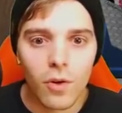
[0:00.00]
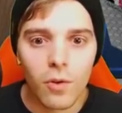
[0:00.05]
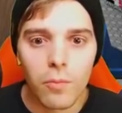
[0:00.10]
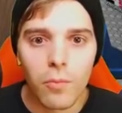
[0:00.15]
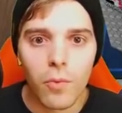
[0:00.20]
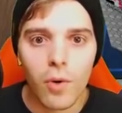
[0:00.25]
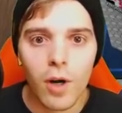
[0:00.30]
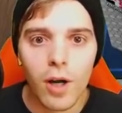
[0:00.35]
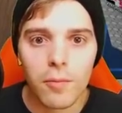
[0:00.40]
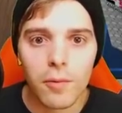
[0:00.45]

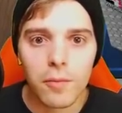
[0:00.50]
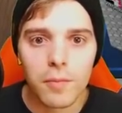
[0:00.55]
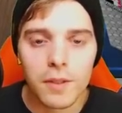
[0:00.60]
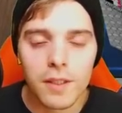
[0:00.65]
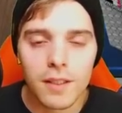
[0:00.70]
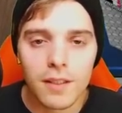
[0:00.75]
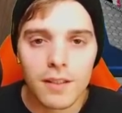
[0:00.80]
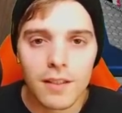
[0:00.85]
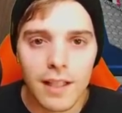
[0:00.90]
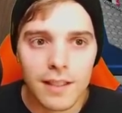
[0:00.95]

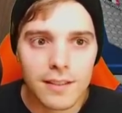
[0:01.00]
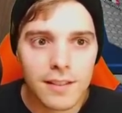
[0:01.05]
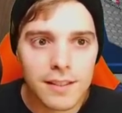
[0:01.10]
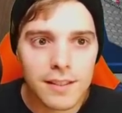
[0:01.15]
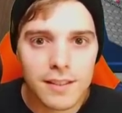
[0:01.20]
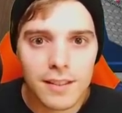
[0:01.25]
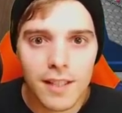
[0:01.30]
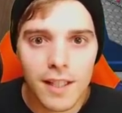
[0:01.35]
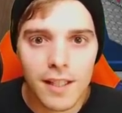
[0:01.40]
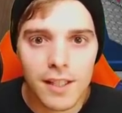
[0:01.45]
probably. Like,
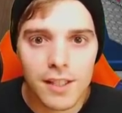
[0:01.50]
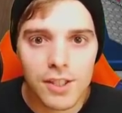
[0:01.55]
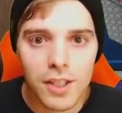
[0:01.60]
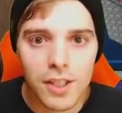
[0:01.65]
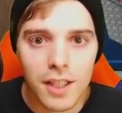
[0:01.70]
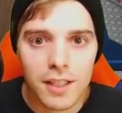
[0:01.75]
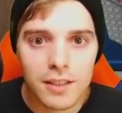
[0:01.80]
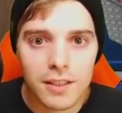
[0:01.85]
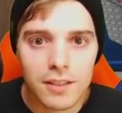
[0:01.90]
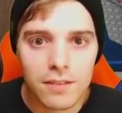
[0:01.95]
there's the
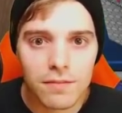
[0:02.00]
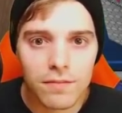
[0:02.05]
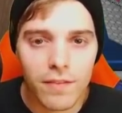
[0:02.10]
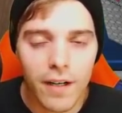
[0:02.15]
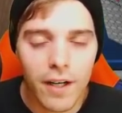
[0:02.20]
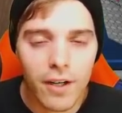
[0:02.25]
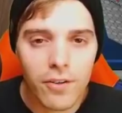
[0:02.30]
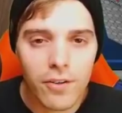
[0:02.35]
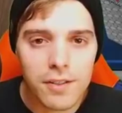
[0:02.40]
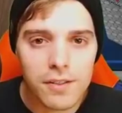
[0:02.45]
Dedenne-GX.
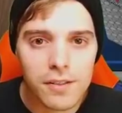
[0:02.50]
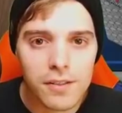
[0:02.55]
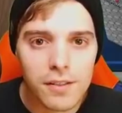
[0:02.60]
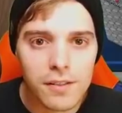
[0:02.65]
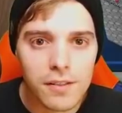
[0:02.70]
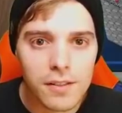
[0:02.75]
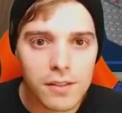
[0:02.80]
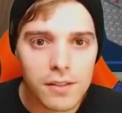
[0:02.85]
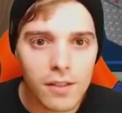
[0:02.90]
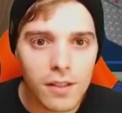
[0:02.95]
Fire Crystals
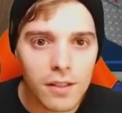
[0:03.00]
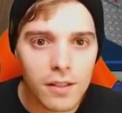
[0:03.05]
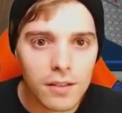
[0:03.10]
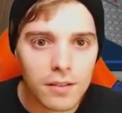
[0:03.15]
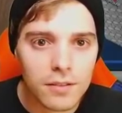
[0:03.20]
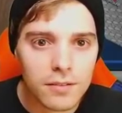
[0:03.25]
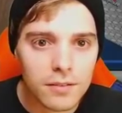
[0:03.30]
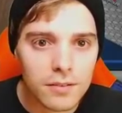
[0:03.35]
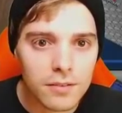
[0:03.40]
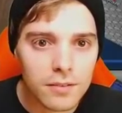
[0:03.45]
in discard?
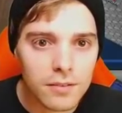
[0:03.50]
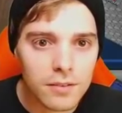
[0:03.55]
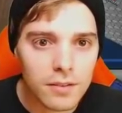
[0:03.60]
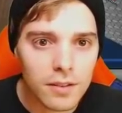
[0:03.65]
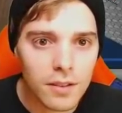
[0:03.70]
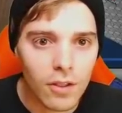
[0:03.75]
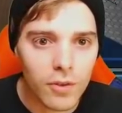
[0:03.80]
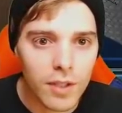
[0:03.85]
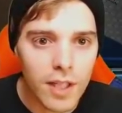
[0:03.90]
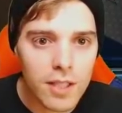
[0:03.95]

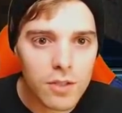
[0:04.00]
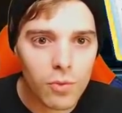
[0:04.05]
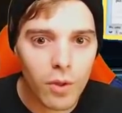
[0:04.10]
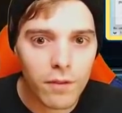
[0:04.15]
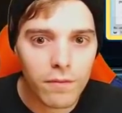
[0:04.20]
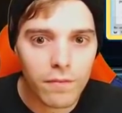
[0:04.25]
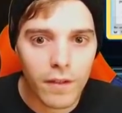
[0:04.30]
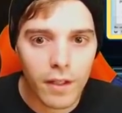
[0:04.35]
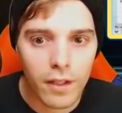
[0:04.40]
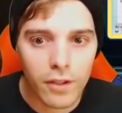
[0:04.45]
Oh, there's
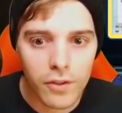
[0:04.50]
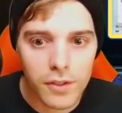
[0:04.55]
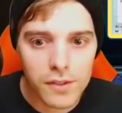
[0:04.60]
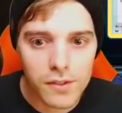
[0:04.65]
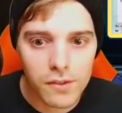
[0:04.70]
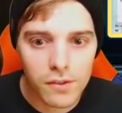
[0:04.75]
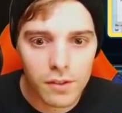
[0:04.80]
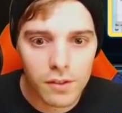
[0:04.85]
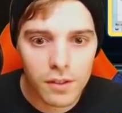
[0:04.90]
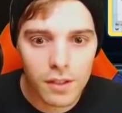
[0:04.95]
1 Fire
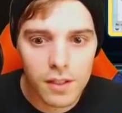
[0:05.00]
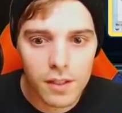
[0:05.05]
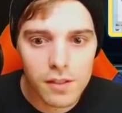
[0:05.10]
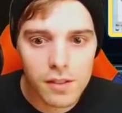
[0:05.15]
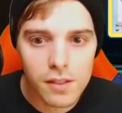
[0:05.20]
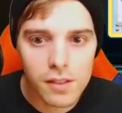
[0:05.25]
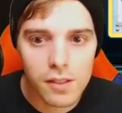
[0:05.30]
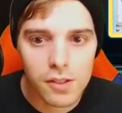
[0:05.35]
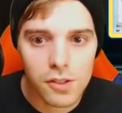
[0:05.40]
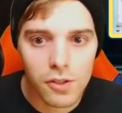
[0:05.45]
Crystal.
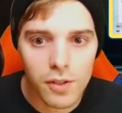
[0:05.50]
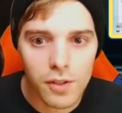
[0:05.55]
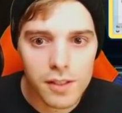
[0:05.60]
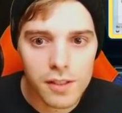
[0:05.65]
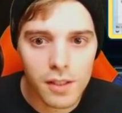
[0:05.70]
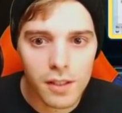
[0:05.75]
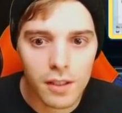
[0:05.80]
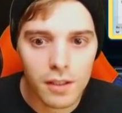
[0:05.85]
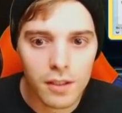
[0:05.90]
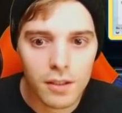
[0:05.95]
That's
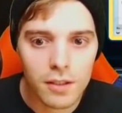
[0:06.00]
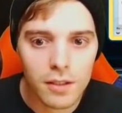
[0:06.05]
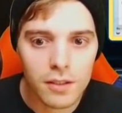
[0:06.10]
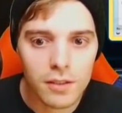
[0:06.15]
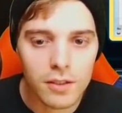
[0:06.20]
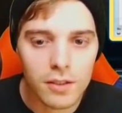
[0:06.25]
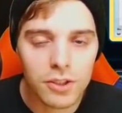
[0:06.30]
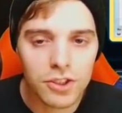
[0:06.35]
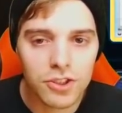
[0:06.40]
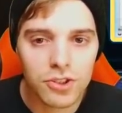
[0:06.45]
interesting.
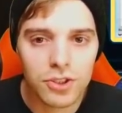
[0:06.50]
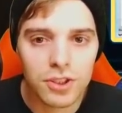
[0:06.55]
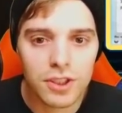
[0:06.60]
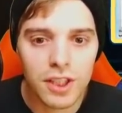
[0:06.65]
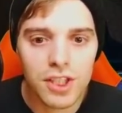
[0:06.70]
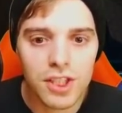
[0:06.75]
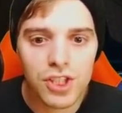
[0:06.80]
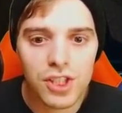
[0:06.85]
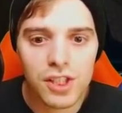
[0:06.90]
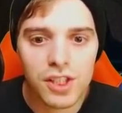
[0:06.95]
Also,
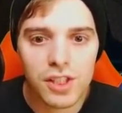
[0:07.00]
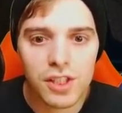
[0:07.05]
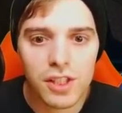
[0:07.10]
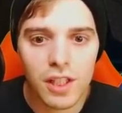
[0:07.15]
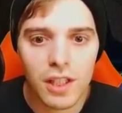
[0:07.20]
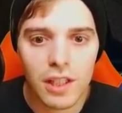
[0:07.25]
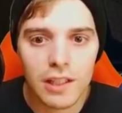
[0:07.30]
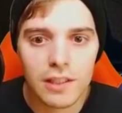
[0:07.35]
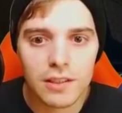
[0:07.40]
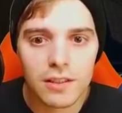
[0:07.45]
Zacian is
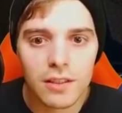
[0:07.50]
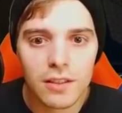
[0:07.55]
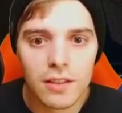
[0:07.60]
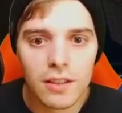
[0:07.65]
gone.